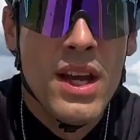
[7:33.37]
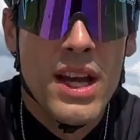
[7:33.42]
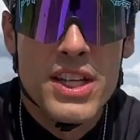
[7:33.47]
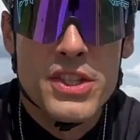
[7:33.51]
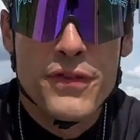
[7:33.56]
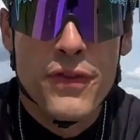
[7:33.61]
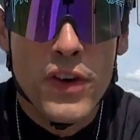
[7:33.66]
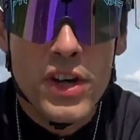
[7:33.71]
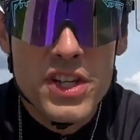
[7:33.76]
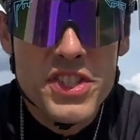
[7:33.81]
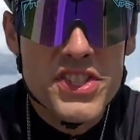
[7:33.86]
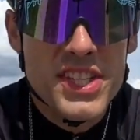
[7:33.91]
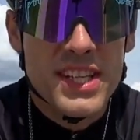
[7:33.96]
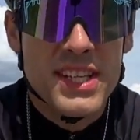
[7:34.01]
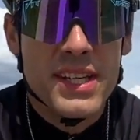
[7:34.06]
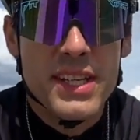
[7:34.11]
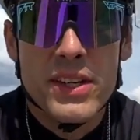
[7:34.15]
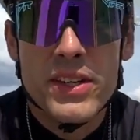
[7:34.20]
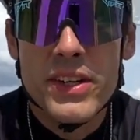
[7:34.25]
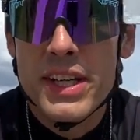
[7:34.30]
As far as the
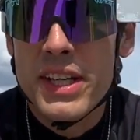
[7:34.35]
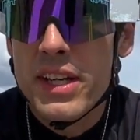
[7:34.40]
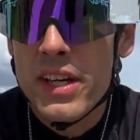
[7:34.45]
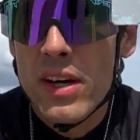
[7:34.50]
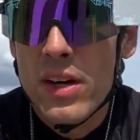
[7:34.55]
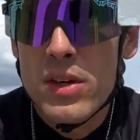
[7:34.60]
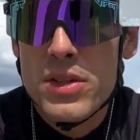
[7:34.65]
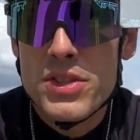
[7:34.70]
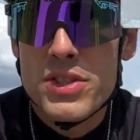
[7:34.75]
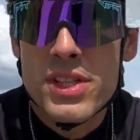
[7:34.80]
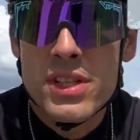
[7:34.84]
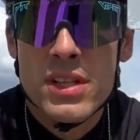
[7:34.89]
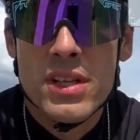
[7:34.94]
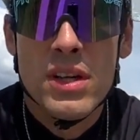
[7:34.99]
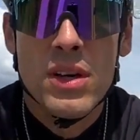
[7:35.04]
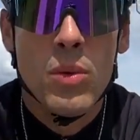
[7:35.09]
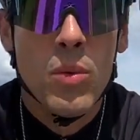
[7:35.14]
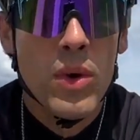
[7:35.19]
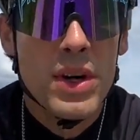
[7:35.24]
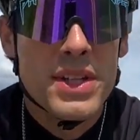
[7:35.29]
gearing goes,
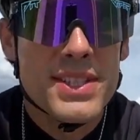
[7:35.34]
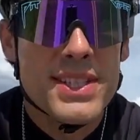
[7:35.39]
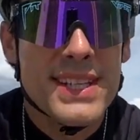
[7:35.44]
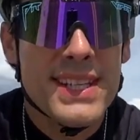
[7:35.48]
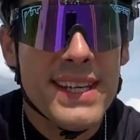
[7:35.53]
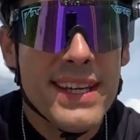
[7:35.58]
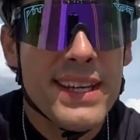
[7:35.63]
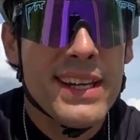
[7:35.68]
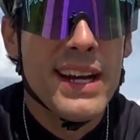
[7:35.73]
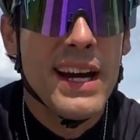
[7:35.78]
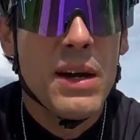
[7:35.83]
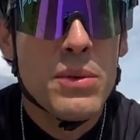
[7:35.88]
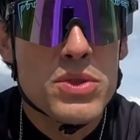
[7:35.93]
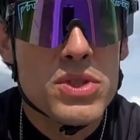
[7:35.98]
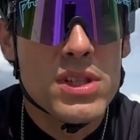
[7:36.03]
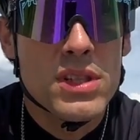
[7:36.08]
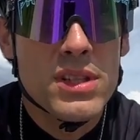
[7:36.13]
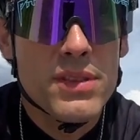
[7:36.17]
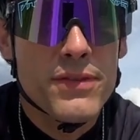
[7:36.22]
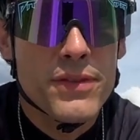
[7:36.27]
once again, I was
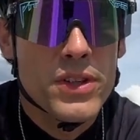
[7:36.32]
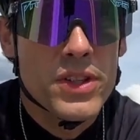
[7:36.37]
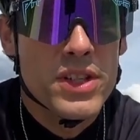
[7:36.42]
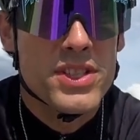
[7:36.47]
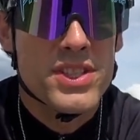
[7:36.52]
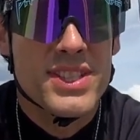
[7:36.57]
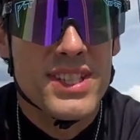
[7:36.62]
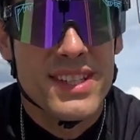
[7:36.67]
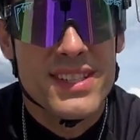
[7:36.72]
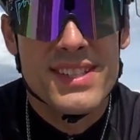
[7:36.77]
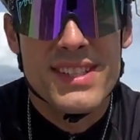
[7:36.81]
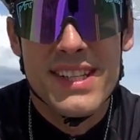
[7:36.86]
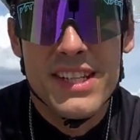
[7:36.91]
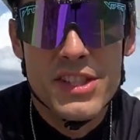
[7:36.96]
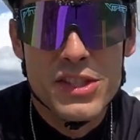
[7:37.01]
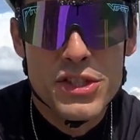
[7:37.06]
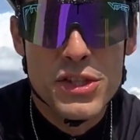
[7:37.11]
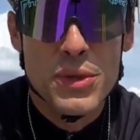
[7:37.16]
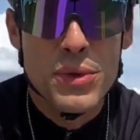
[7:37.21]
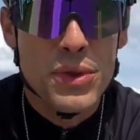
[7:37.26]
looking for a
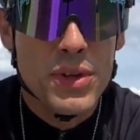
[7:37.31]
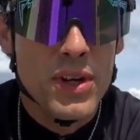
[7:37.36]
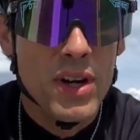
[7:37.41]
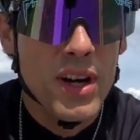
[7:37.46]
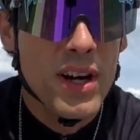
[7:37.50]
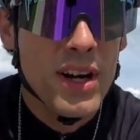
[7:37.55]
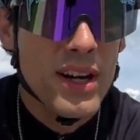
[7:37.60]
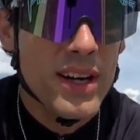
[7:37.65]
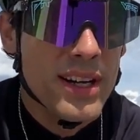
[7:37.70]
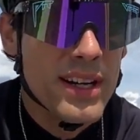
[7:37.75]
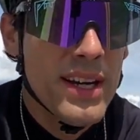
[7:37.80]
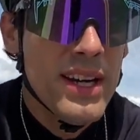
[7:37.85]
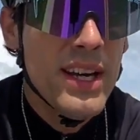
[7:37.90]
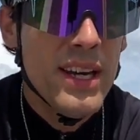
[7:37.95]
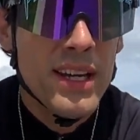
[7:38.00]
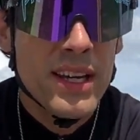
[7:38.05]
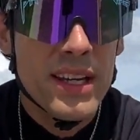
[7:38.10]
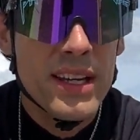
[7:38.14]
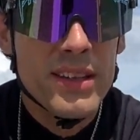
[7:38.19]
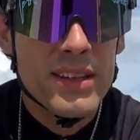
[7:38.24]
16-tooth cog
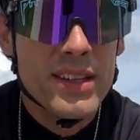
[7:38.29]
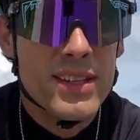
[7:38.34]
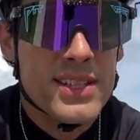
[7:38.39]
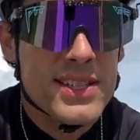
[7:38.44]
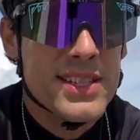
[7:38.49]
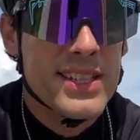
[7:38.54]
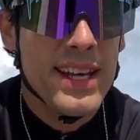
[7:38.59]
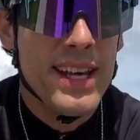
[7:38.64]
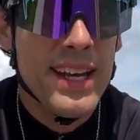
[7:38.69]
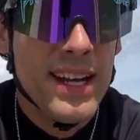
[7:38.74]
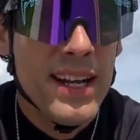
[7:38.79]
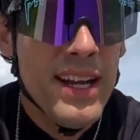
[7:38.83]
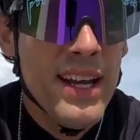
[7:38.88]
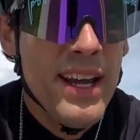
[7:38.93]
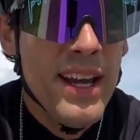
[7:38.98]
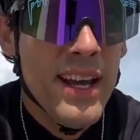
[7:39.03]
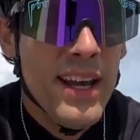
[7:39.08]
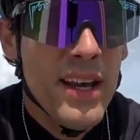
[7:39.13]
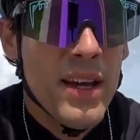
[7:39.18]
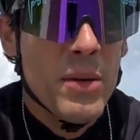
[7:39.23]
in the cassette,
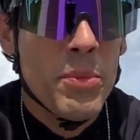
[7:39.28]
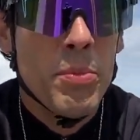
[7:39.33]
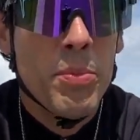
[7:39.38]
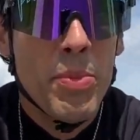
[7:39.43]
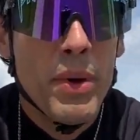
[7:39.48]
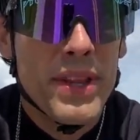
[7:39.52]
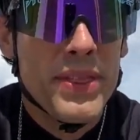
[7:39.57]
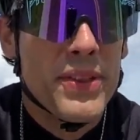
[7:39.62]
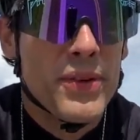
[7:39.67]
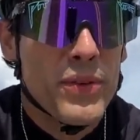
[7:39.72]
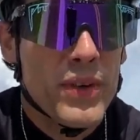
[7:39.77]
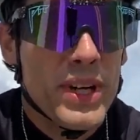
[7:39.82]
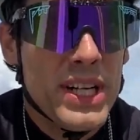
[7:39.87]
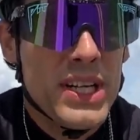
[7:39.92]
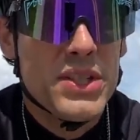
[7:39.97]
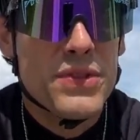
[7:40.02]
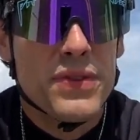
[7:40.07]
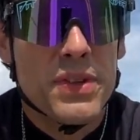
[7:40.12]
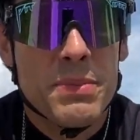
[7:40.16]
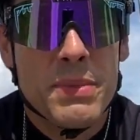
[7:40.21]
but the
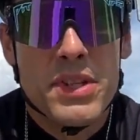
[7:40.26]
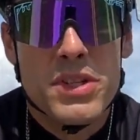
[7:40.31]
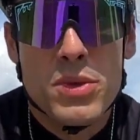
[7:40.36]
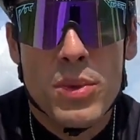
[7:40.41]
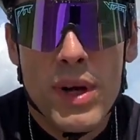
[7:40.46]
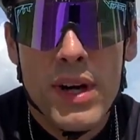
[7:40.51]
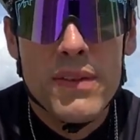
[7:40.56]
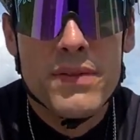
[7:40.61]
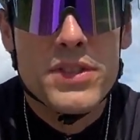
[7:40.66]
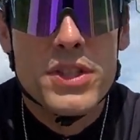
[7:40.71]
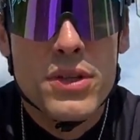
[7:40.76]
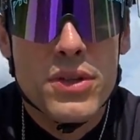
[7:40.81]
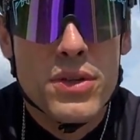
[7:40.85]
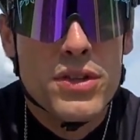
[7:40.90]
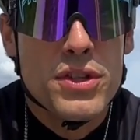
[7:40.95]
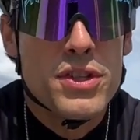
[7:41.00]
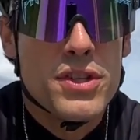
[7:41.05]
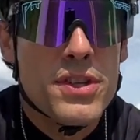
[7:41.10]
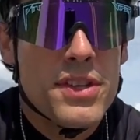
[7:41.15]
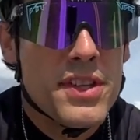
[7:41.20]
range from the
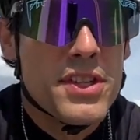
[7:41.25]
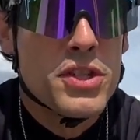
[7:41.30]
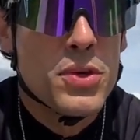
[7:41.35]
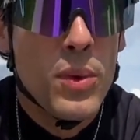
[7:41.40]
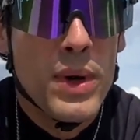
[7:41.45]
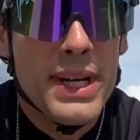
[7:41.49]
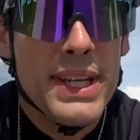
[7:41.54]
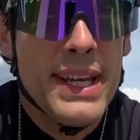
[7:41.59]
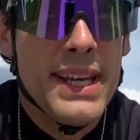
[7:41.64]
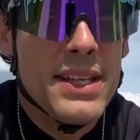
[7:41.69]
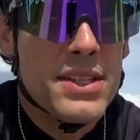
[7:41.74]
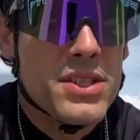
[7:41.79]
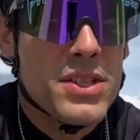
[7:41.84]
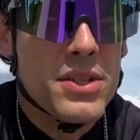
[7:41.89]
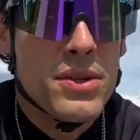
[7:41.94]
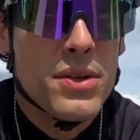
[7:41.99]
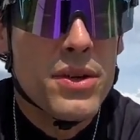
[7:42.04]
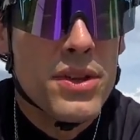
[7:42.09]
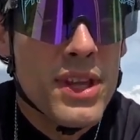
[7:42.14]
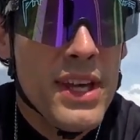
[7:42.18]
12-tooth to the
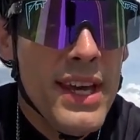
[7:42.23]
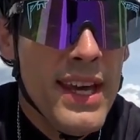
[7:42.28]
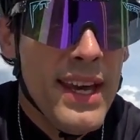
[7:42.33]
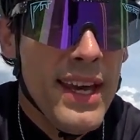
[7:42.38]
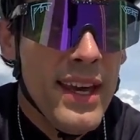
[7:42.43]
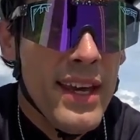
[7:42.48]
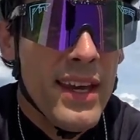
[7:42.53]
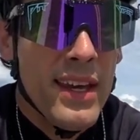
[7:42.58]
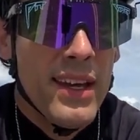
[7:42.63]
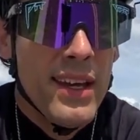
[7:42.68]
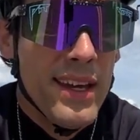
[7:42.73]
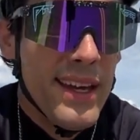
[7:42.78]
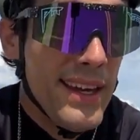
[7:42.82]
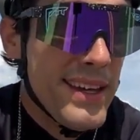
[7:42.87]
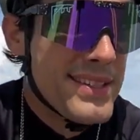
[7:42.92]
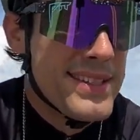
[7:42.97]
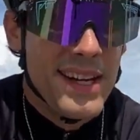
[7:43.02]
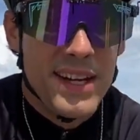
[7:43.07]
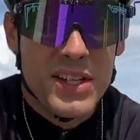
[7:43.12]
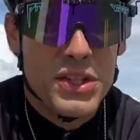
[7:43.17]
28-tooth
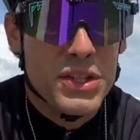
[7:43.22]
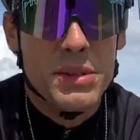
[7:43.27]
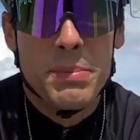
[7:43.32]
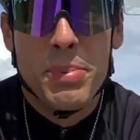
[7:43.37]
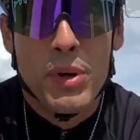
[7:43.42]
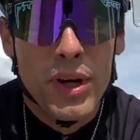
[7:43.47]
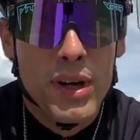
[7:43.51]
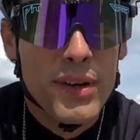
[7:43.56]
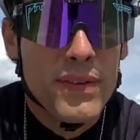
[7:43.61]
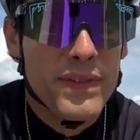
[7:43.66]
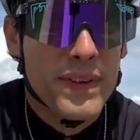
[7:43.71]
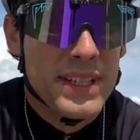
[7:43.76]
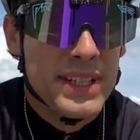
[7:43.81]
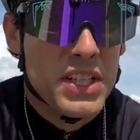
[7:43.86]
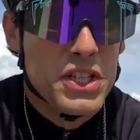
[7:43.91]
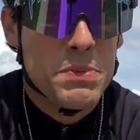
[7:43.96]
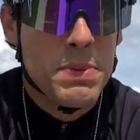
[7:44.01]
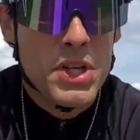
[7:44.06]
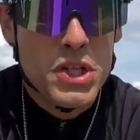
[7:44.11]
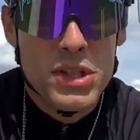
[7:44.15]
is actually perfect,
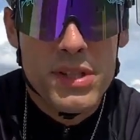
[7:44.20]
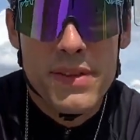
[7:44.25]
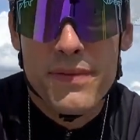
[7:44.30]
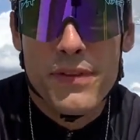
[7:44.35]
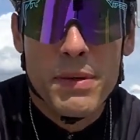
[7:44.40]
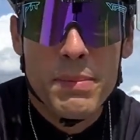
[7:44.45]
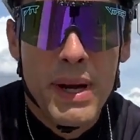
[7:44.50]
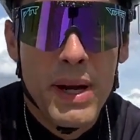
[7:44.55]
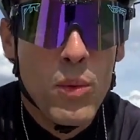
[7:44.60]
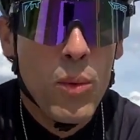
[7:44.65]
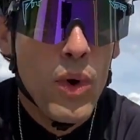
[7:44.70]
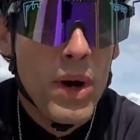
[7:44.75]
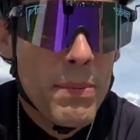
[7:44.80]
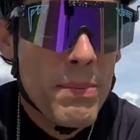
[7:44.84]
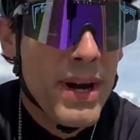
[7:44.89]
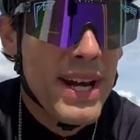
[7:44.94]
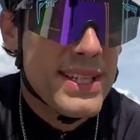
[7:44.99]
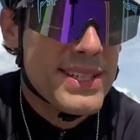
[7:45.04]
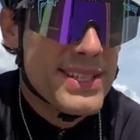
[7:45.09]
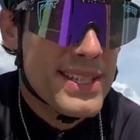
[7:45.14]
especially for my
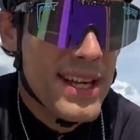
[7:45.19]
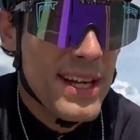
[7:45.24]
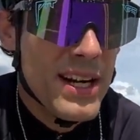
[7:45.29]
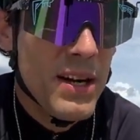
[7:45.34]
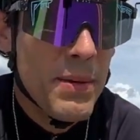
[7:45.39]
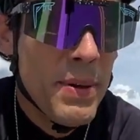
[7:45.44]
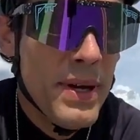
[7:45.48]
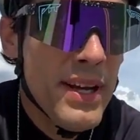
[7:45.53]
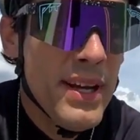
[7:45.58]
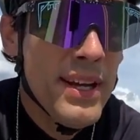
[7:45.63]
1x setup.